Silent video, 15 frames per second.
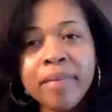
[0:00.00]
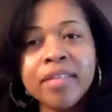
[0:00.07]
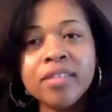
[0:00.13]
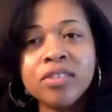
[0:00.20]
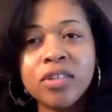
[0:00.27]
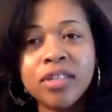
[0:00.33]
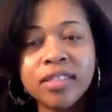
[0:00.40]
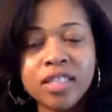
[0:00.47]
been
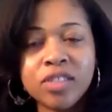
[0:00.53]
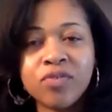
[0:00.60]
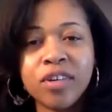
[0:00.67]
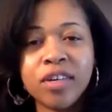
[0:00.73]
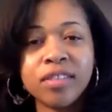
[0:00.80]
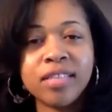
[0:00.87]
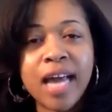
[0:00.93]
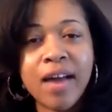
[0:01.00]
doing this
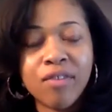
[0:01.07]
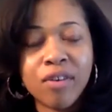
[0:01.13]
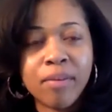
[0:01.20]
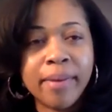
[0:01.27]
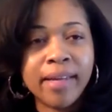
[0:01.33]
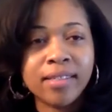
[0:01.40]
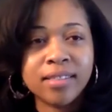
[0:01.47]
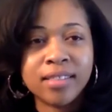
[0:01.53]
full time for
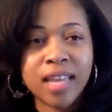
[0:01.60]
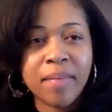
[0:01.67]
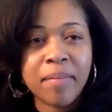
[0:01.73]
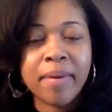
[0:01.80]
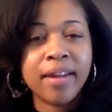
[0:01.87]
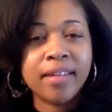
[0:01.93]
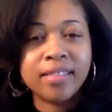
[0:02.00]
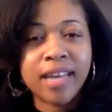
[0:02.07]
about the same
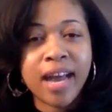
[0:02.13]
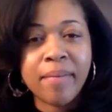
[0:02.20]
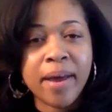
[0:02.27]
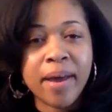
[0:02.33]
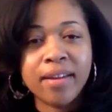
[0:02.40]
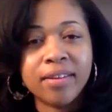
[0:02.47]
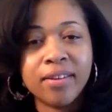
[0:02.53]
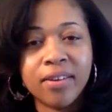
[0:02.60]
amount of time. I
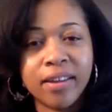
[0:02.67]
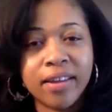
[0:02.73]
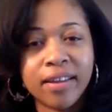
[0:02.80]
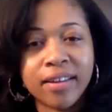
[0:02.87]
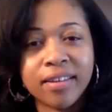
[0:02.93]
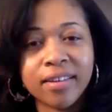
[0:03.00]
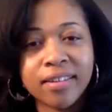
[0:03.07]
didn't know that.